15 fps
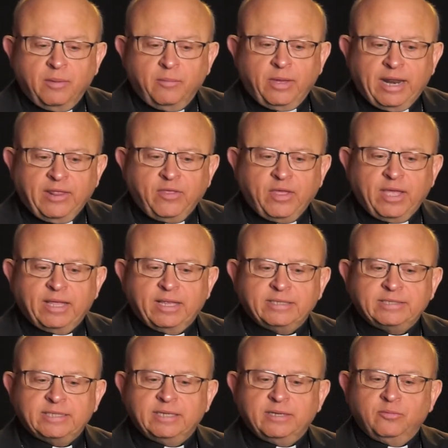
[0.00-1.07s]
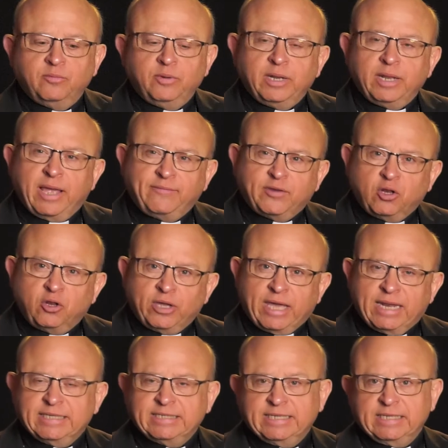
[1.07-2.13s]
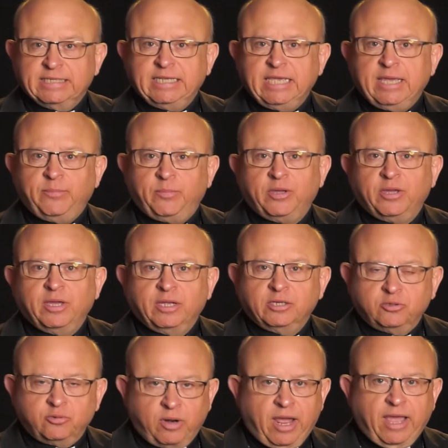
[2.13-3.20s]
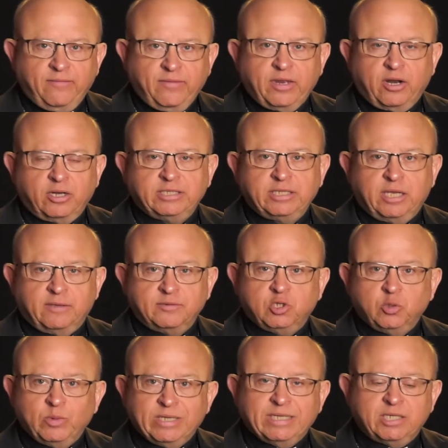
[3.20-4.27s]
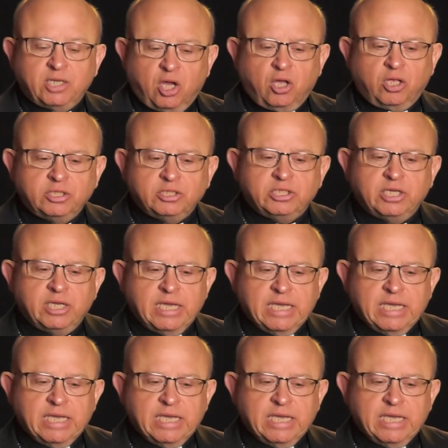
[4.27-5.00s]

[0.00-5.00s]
But I think really have to look at it as a deep drive in ourselves to indulge